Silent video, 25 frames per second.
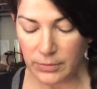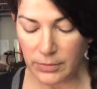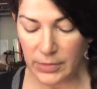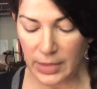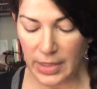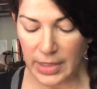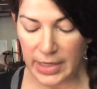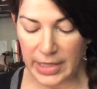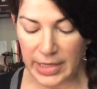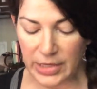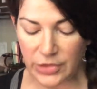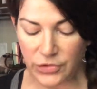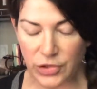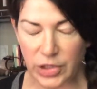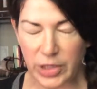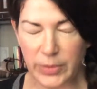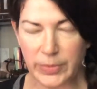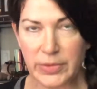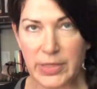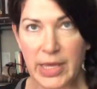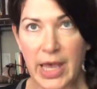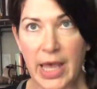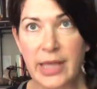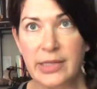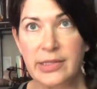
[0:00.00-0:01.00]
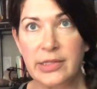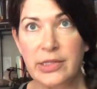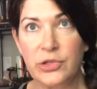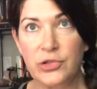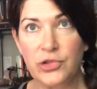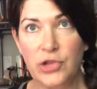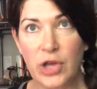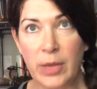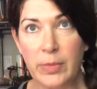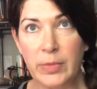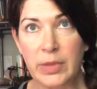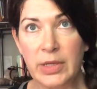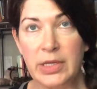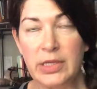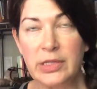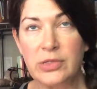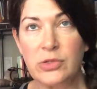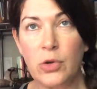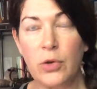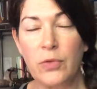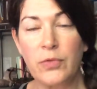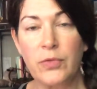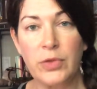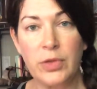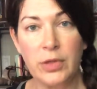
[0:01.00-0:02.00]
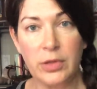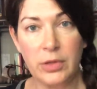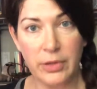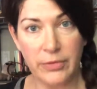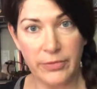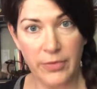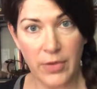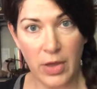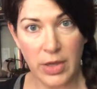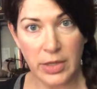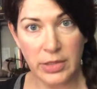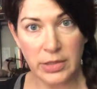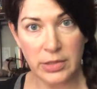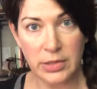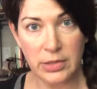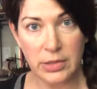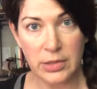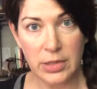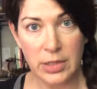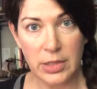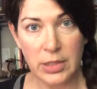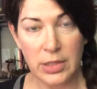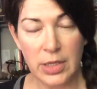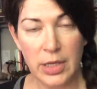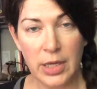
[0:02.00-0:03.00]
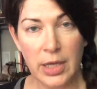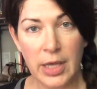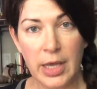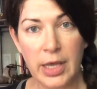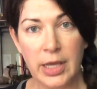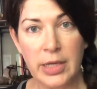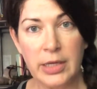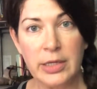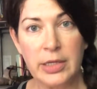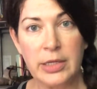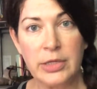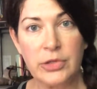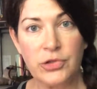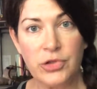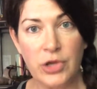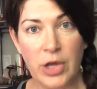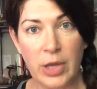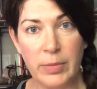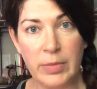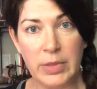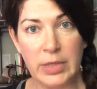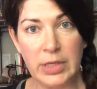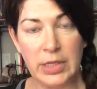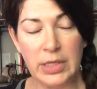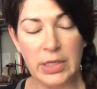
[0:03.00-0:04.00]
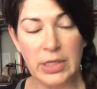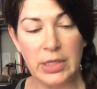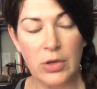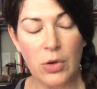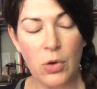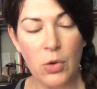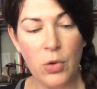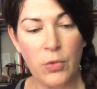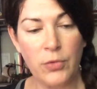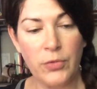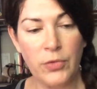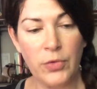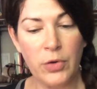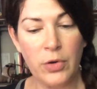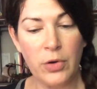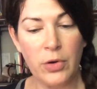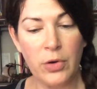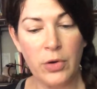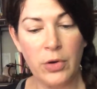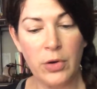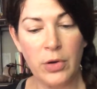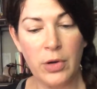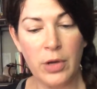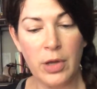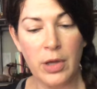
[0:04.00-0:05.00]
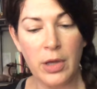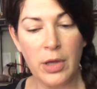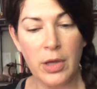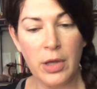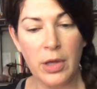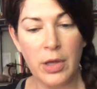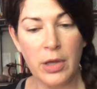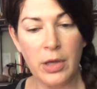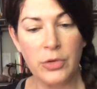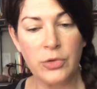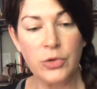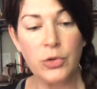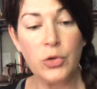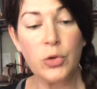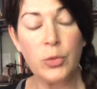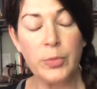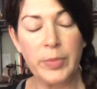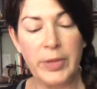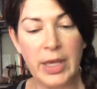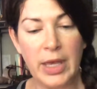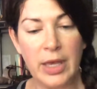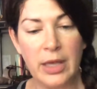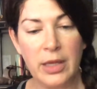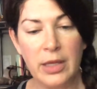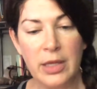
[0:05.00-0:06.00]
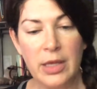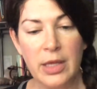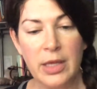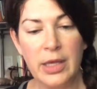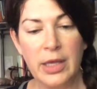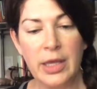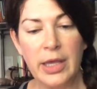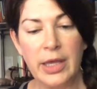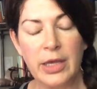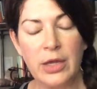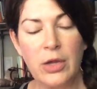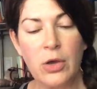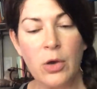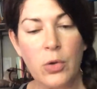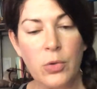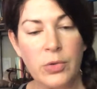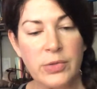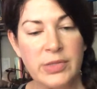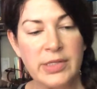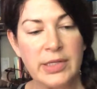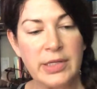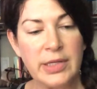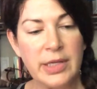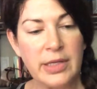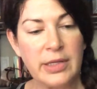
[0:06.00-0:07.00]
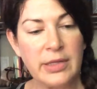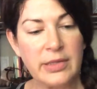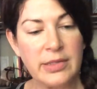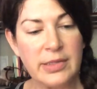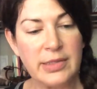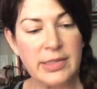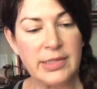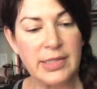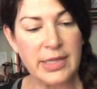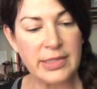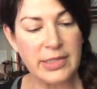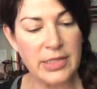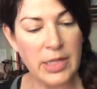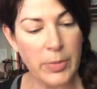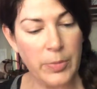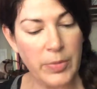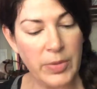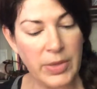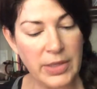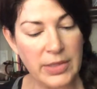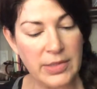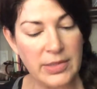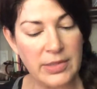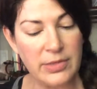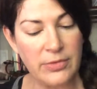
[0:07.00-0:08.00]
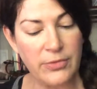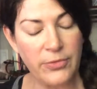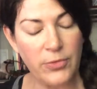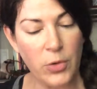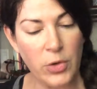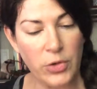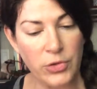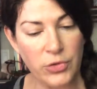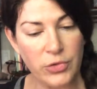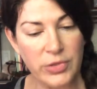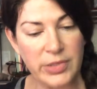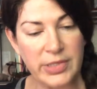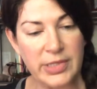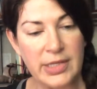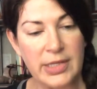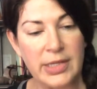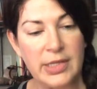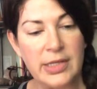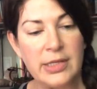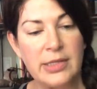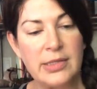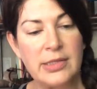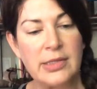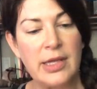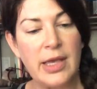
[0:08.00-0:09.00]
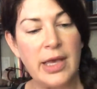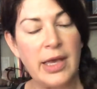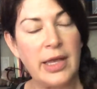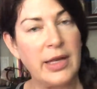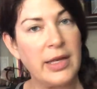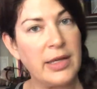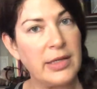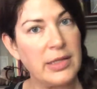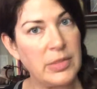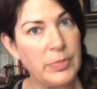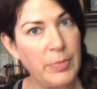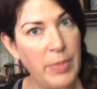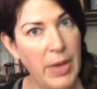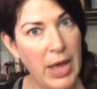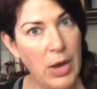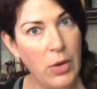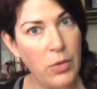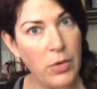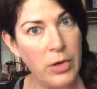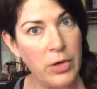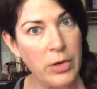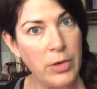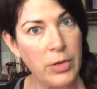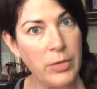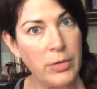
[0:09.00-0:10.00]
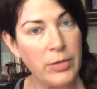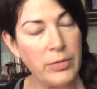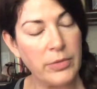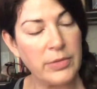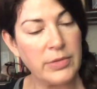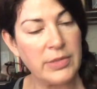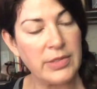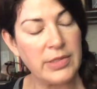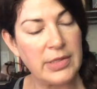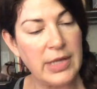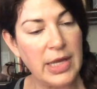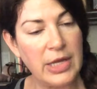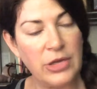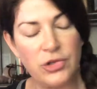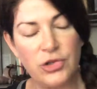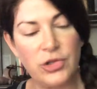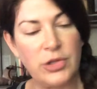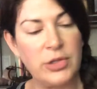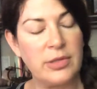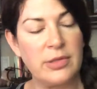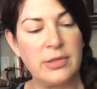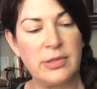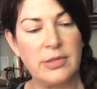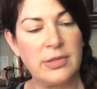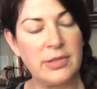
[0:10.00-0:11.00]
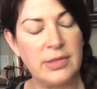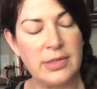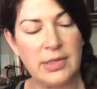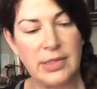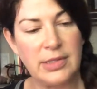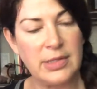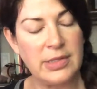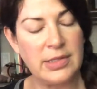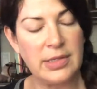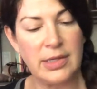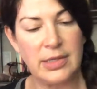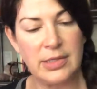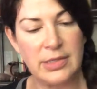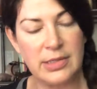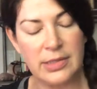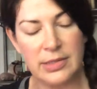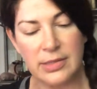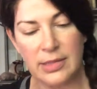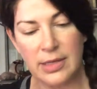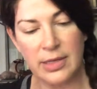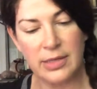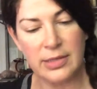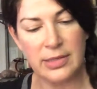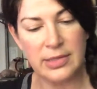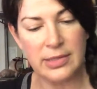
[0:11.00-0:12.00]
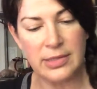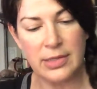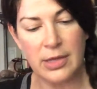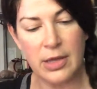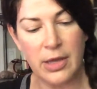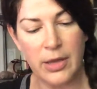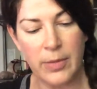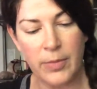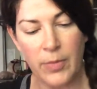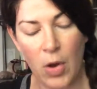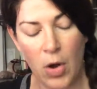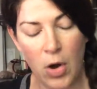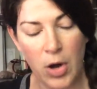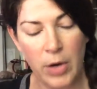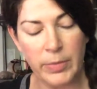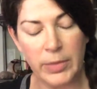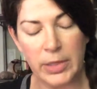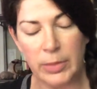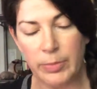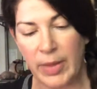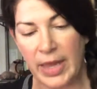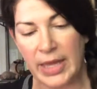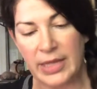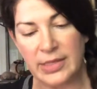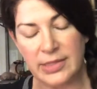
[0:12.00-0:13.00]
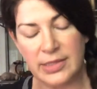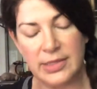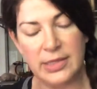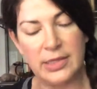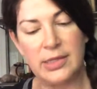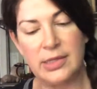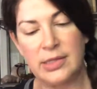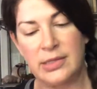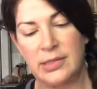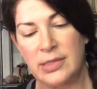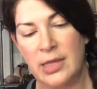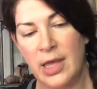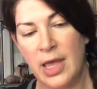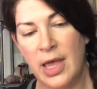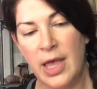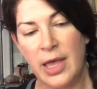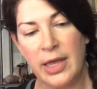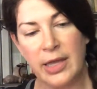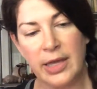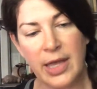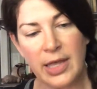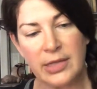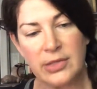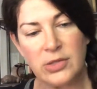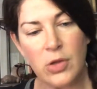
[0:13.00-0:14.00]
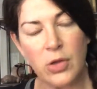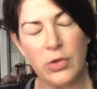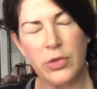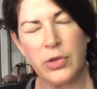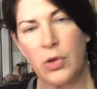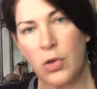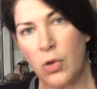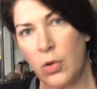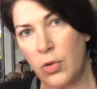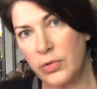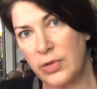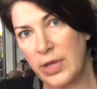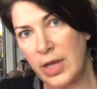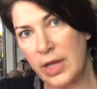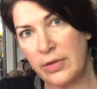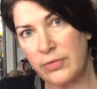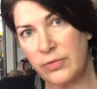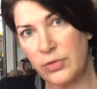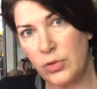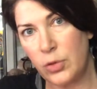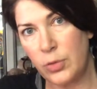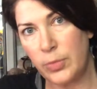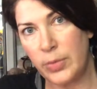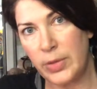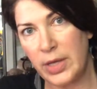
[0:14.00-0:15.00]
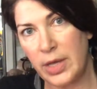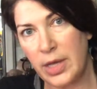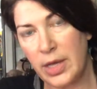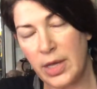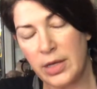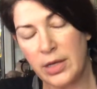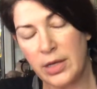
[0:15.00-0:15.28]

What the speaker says: Egypt has hegemonies over the Levant and hegemony over Nubia. It goes and it sets up its fortresses and its power stations, its army bases, gets all the gold out of Nubia and